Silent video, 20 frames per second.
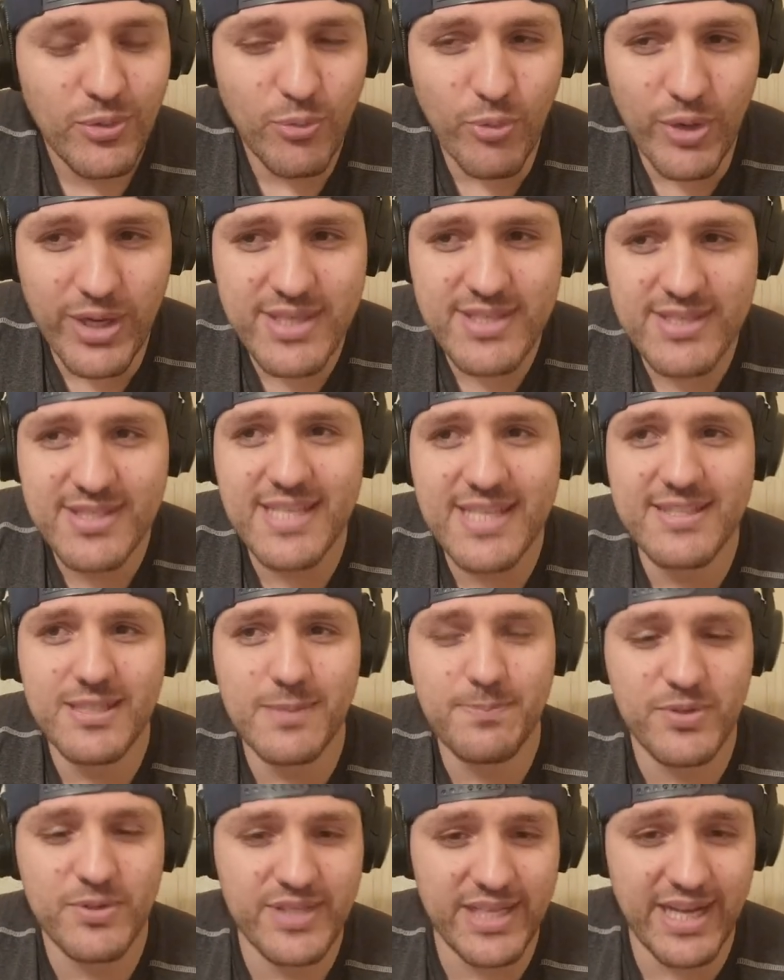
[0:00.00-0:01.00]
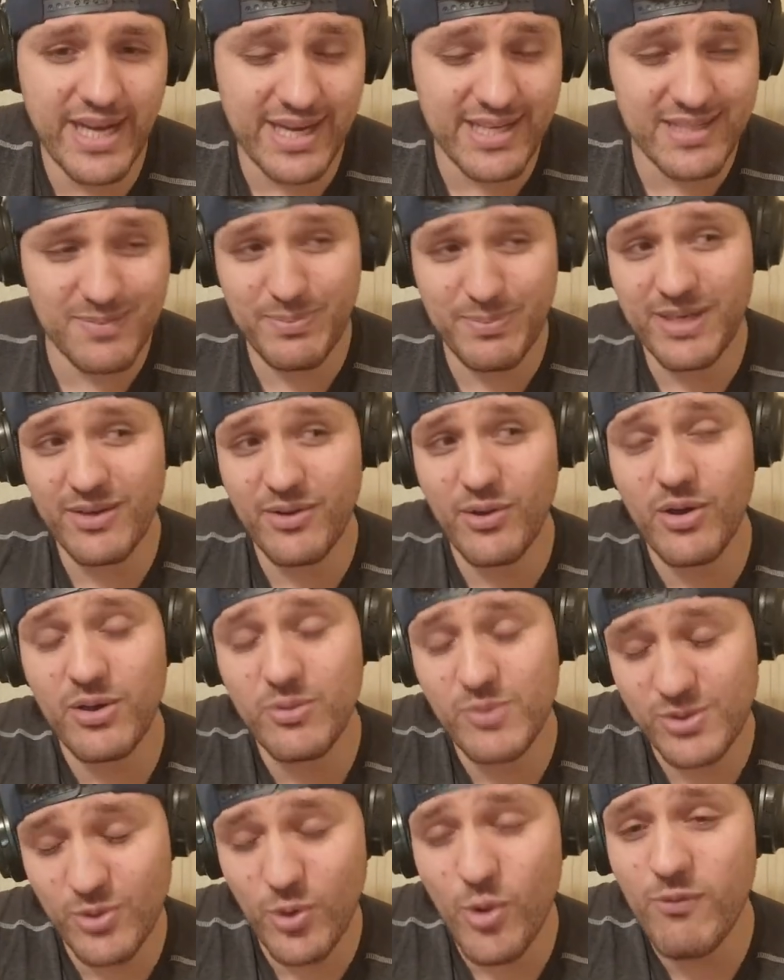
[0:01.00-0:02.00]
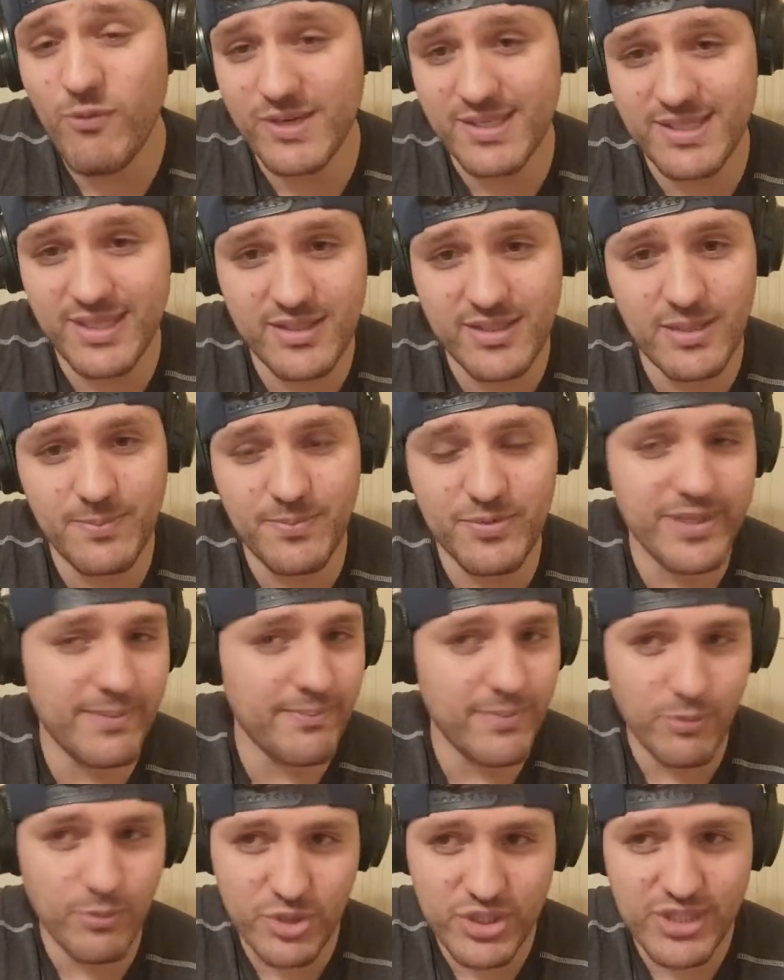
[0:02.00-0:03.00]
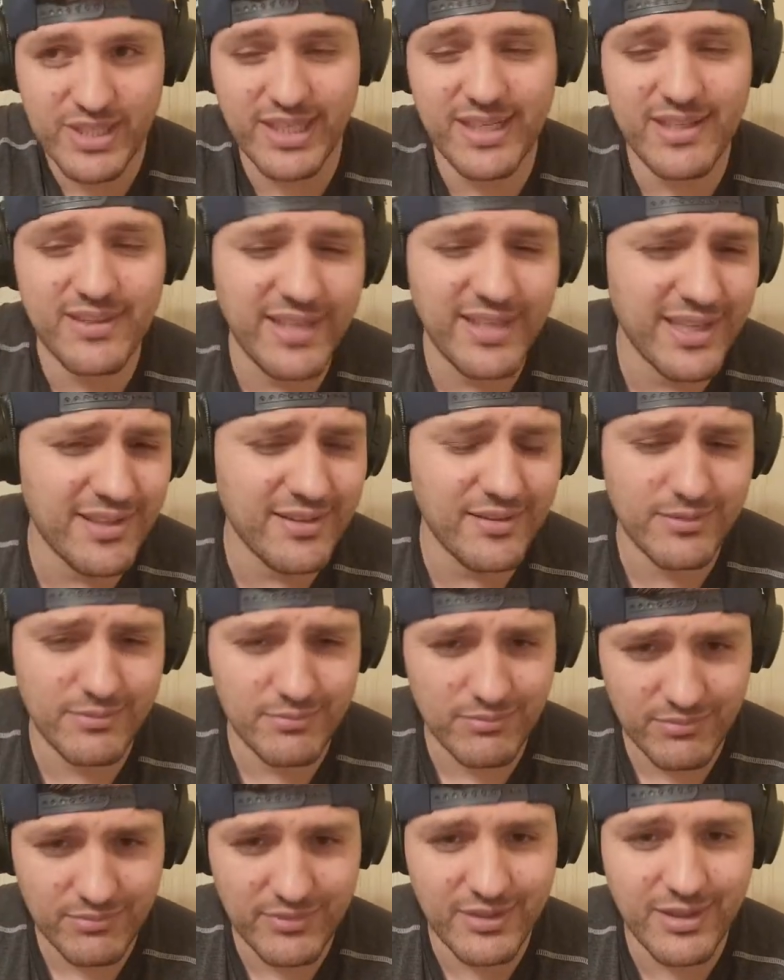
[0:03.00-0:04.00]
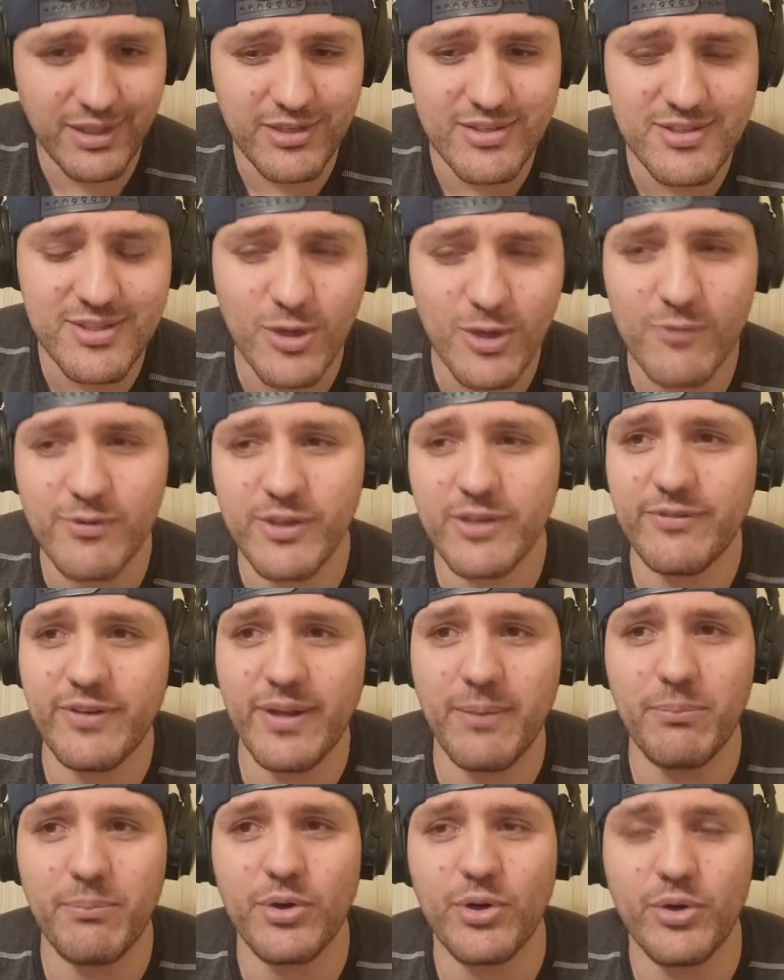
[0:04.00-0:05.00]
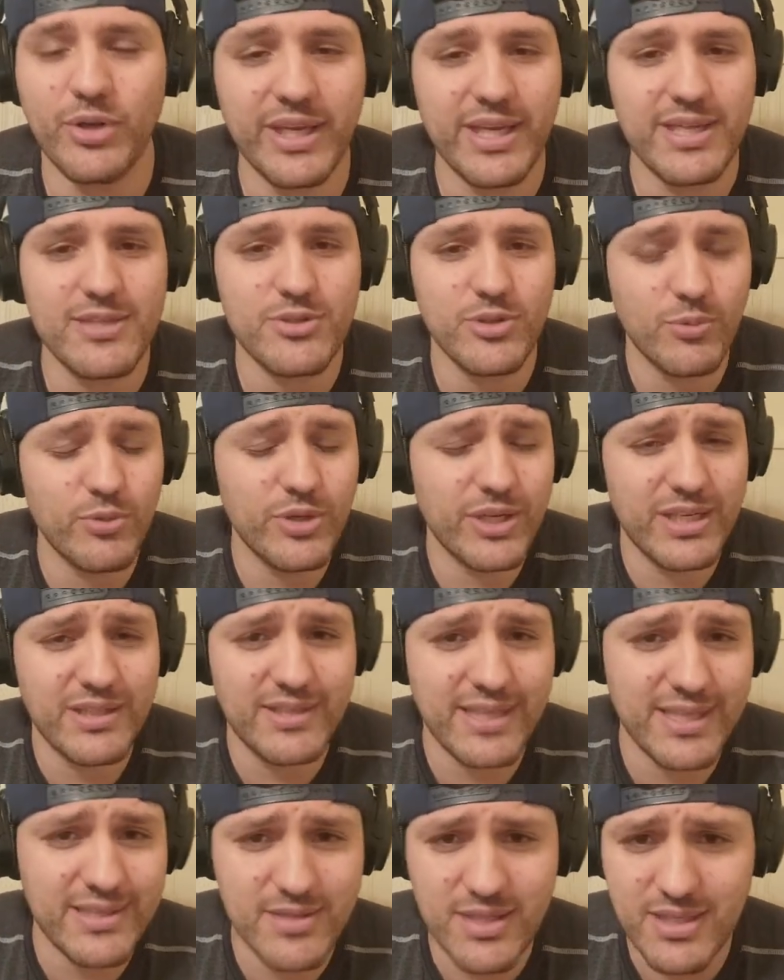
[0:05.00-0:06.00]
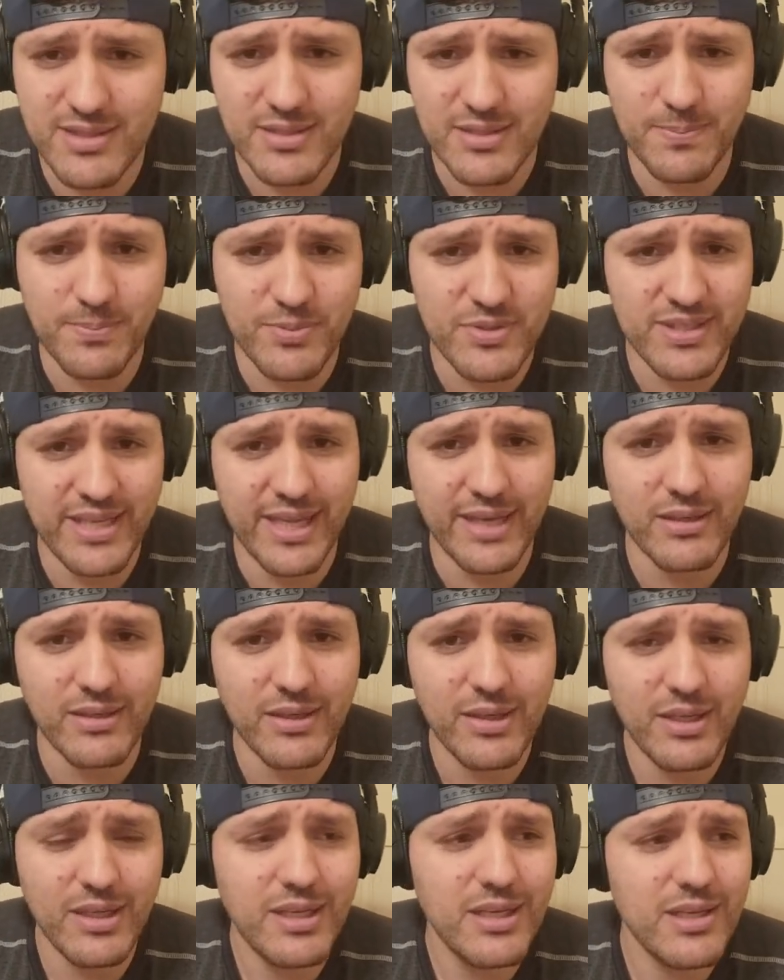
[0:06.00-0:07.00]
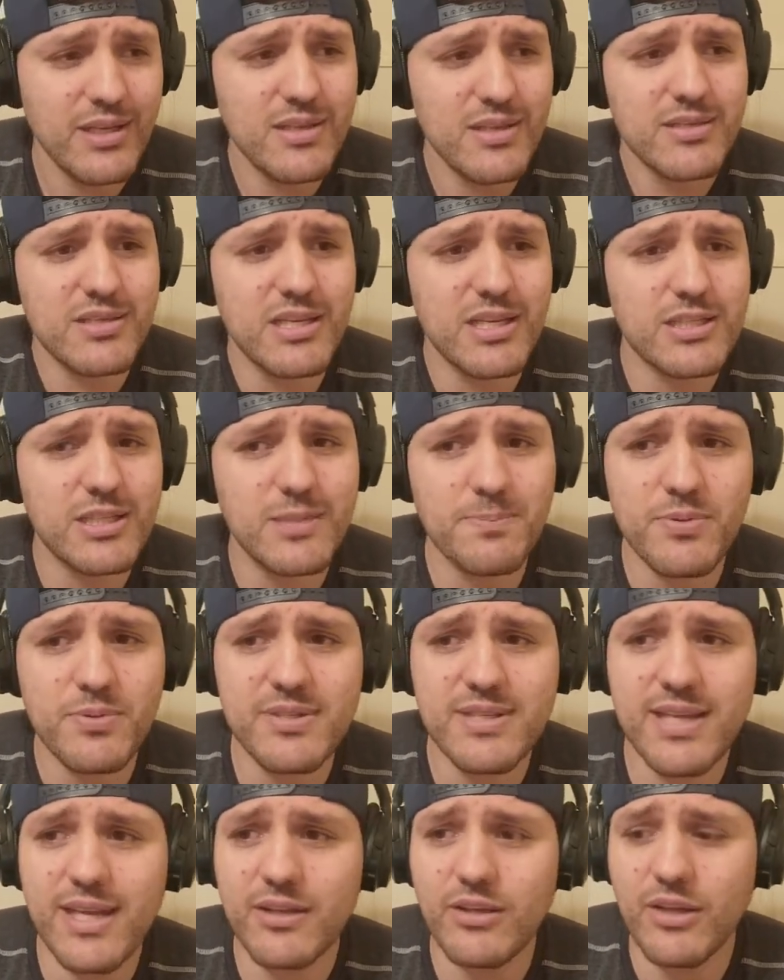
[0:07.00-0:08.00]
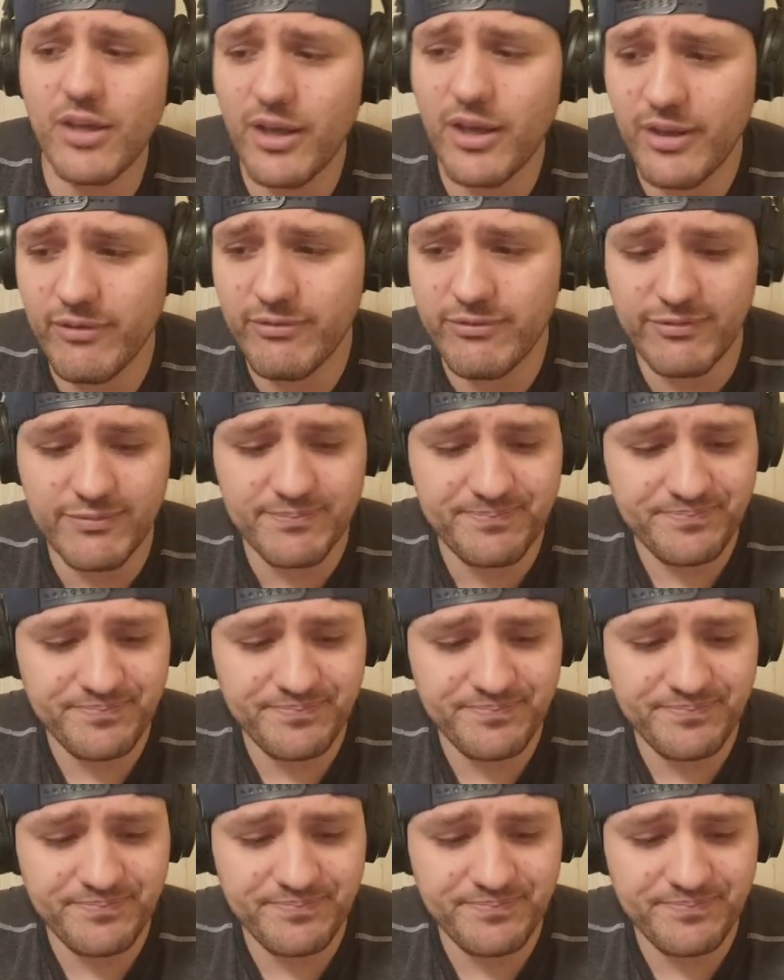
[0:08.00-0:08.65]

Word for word: What is sixty percent? And it's been, it was over sixty percent, but we're just gonna take the conservative number, okay? So we're gonna take sixty percent. sixty percent of